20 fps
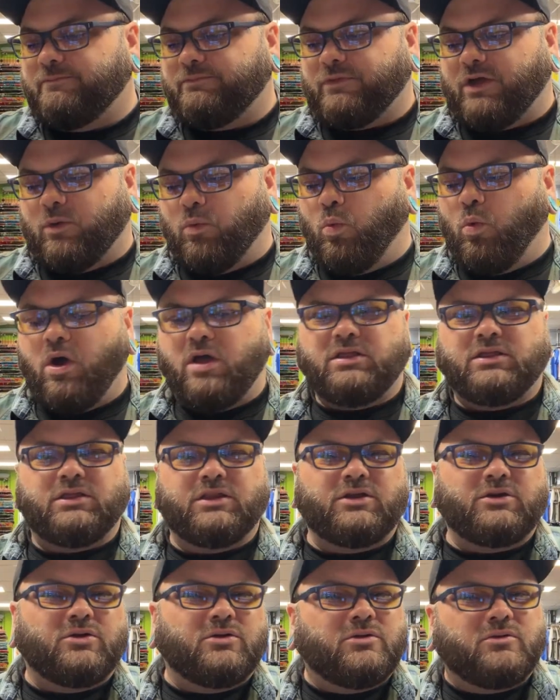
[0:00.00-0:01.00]
one
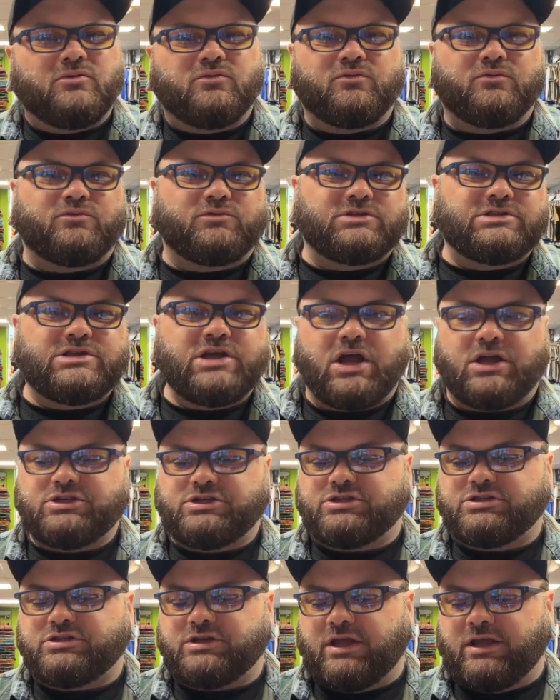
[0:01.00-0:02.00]
little
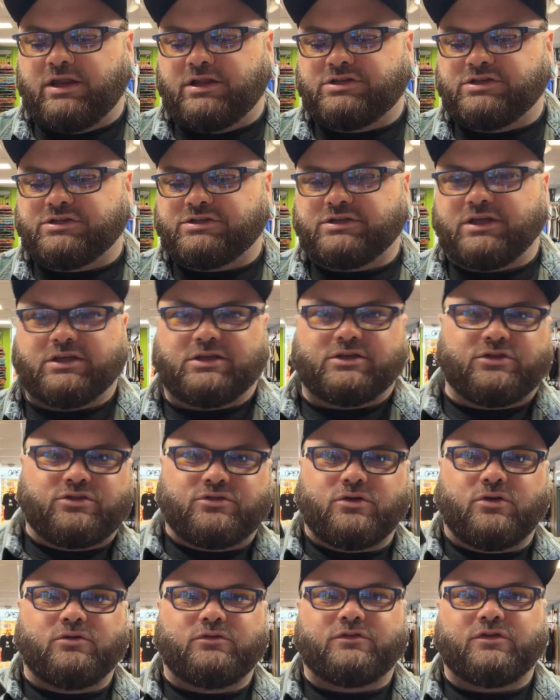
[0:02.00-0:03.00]
touch and it just like
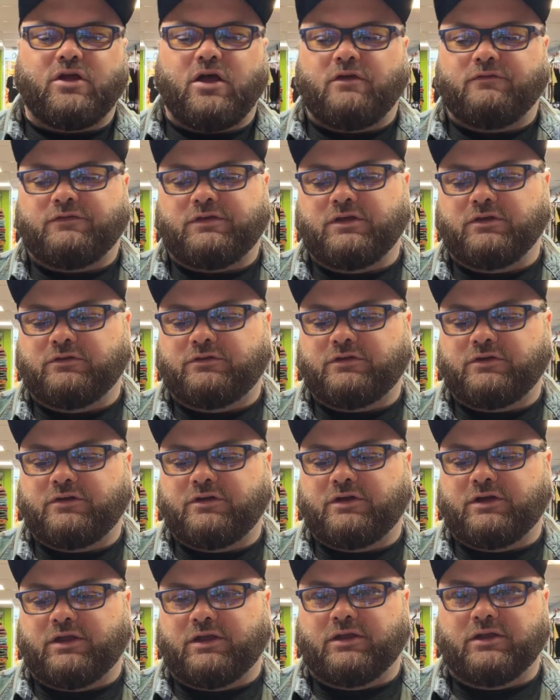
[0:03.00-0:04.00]
throws it off kilter,
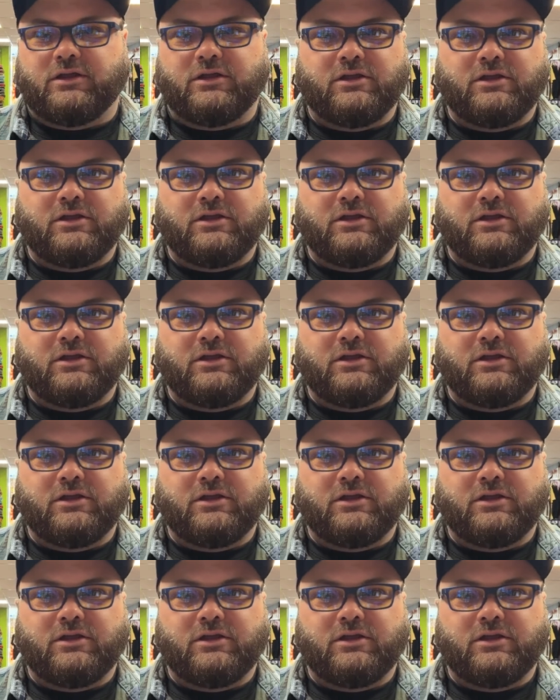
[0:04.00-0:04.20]
and it.